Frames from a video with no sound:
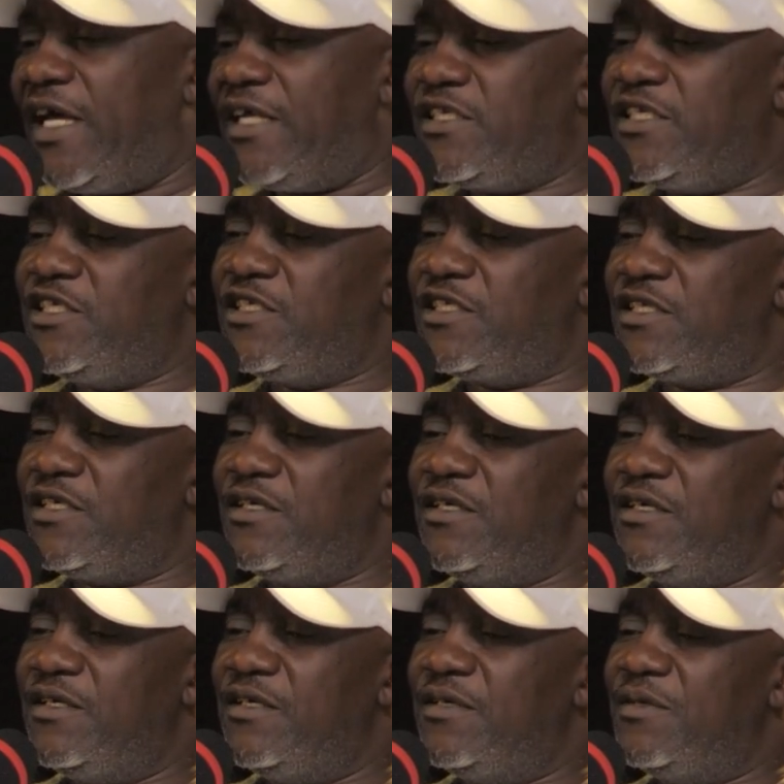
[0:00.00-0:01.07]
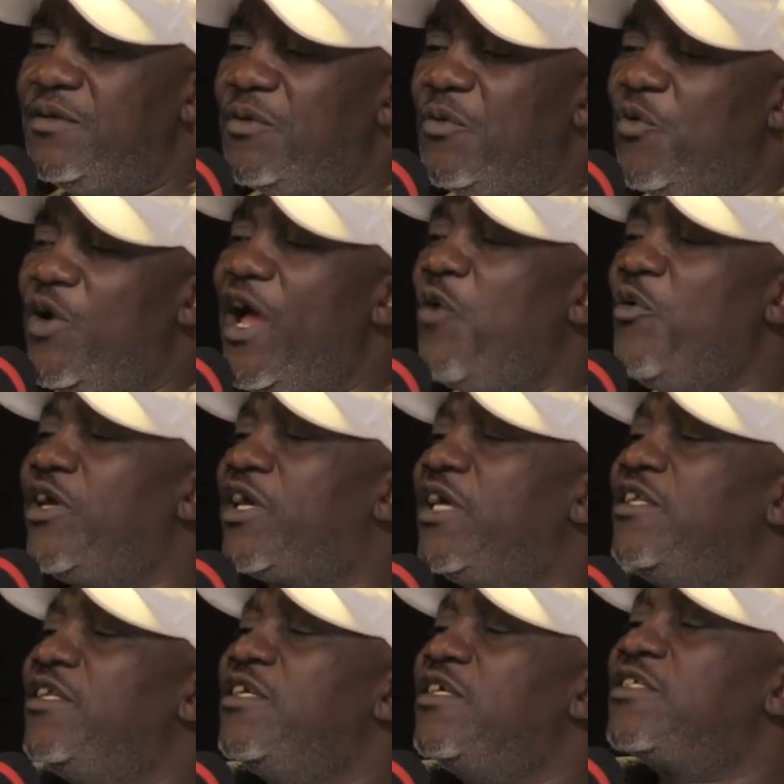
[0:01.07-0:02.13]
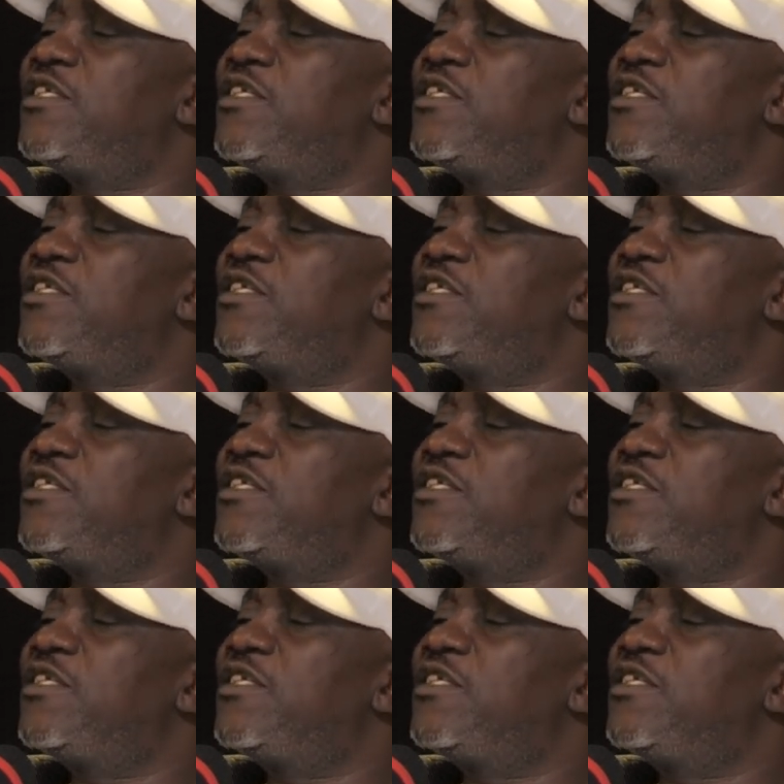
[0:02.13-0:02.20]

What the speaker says: that is where we can